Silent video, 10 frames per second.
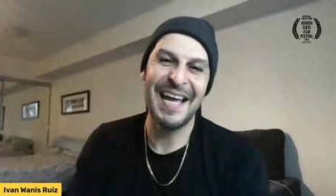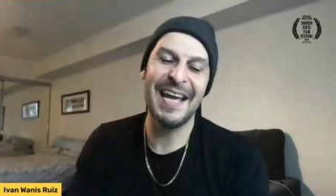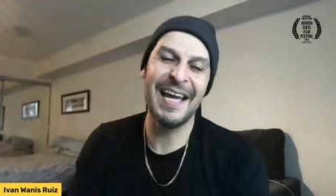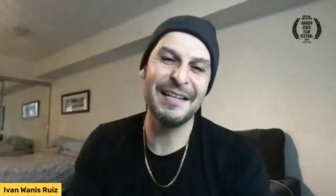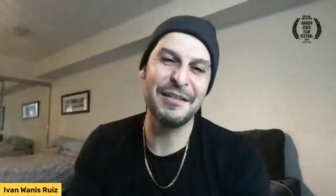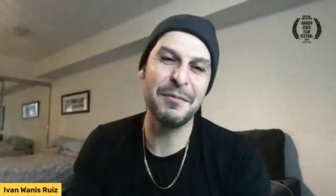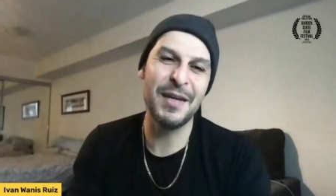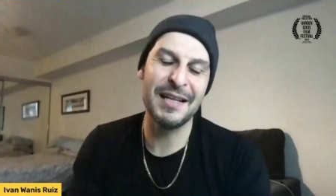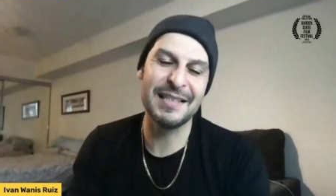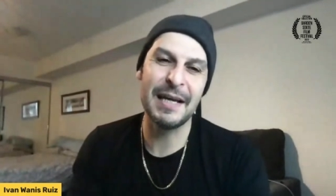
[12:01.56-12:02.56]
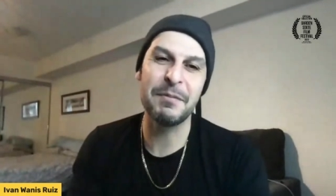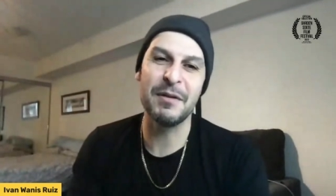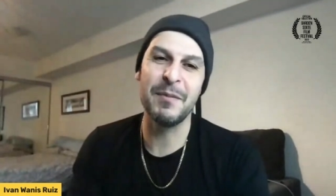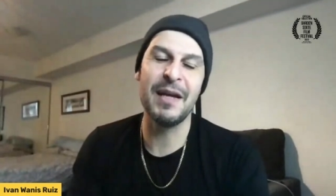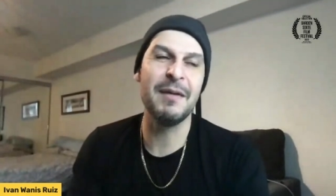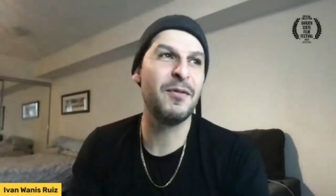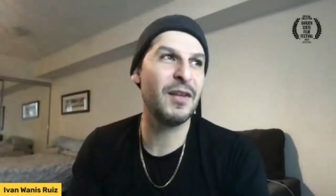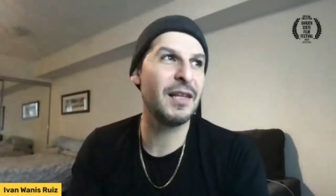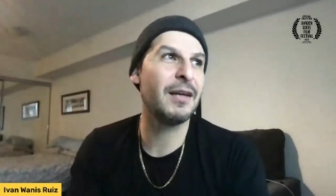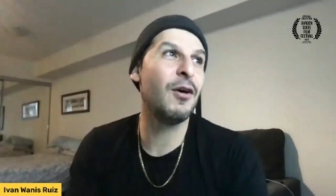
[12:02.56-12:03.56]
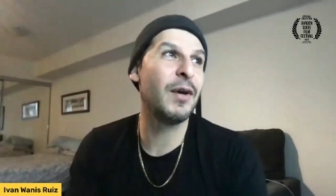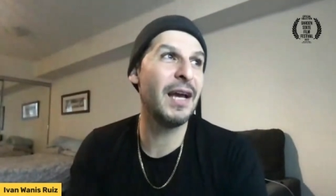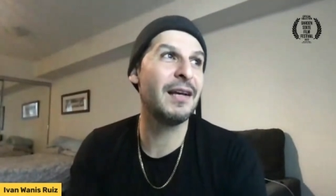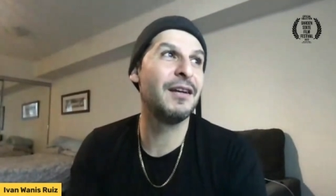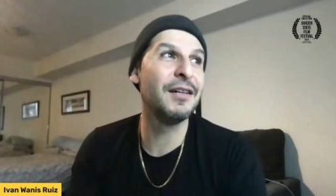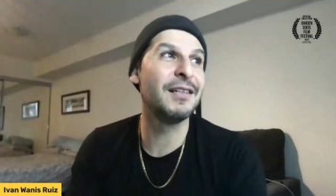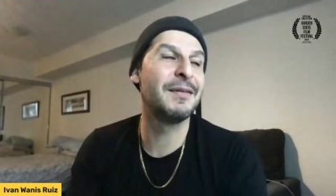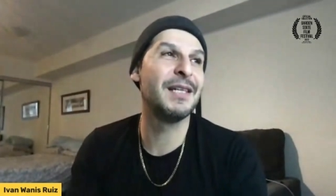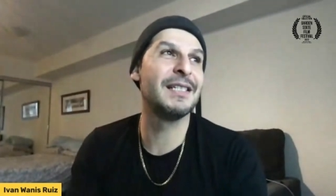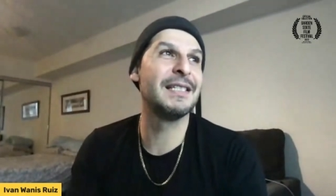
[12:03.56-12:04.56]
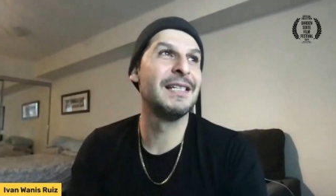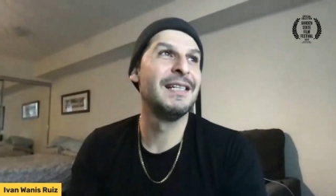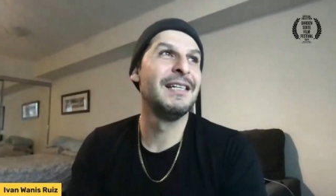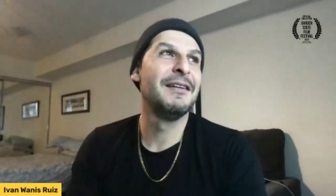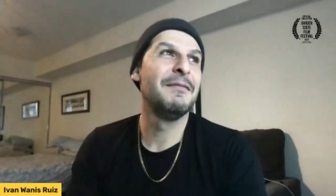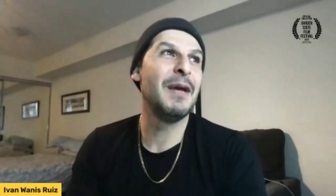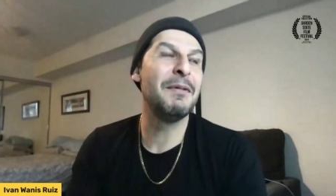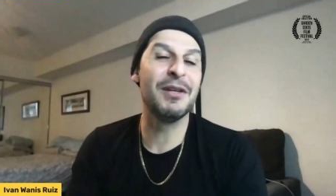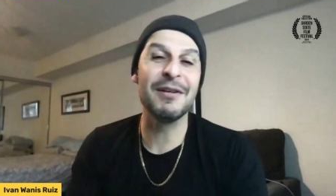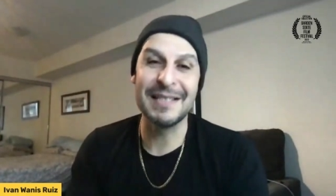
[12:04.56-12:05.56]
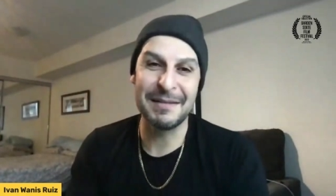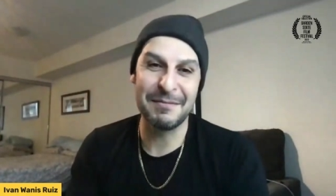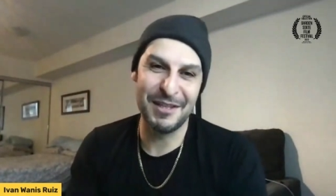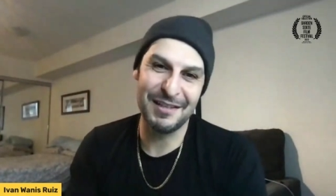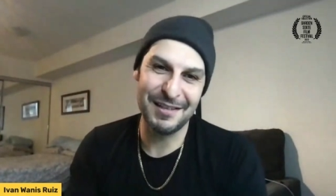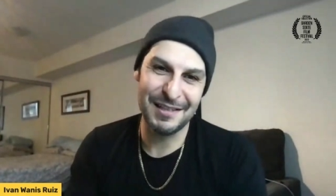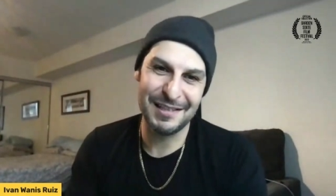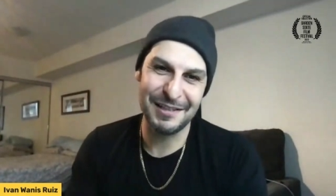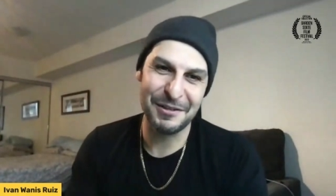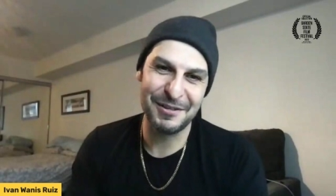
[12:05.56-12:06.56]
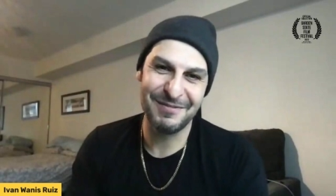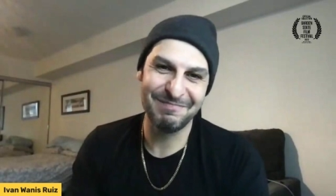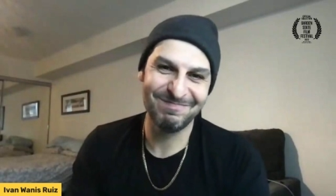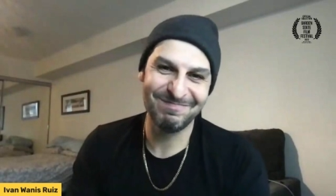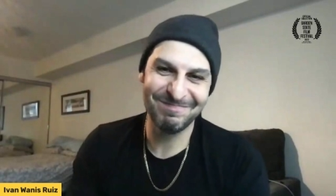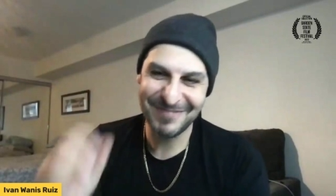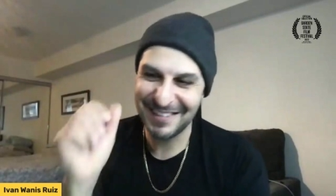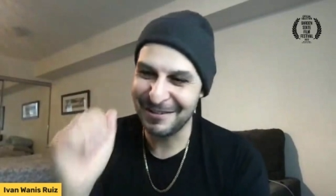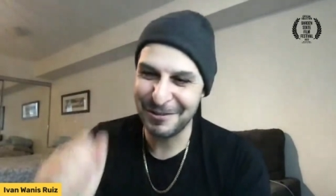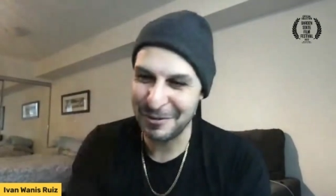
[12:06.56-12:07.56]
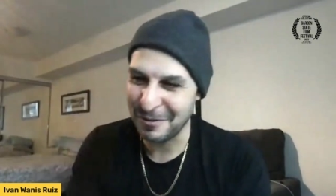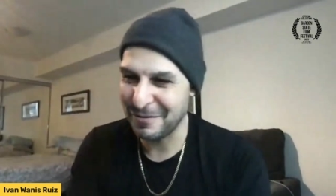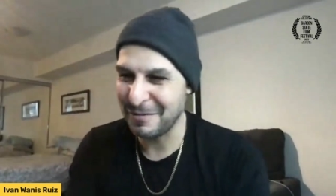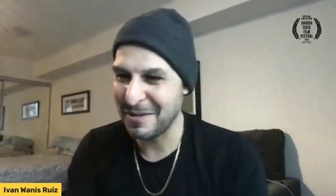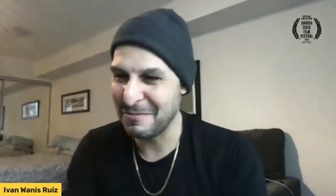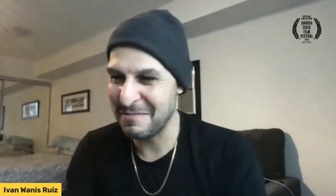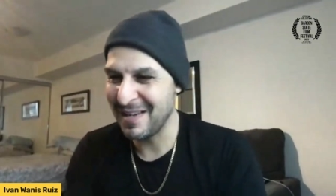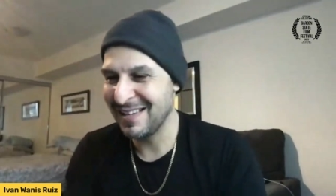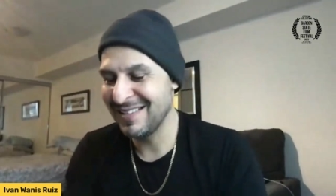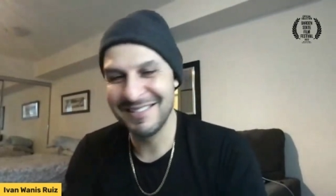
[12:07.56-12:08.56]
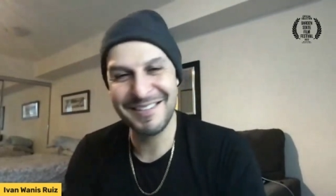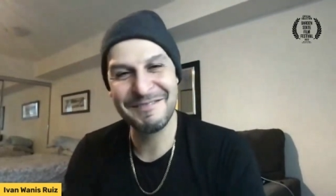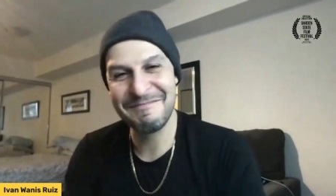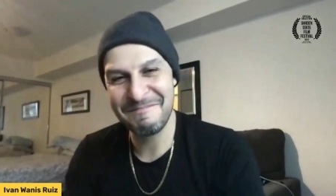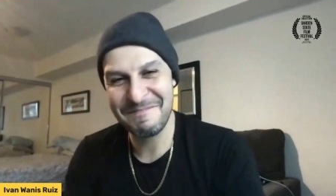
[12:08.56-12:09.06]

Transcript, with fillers: And to be accepted made me feel like, okay, good, because maybe there is something to this little this little short film that we made. You know?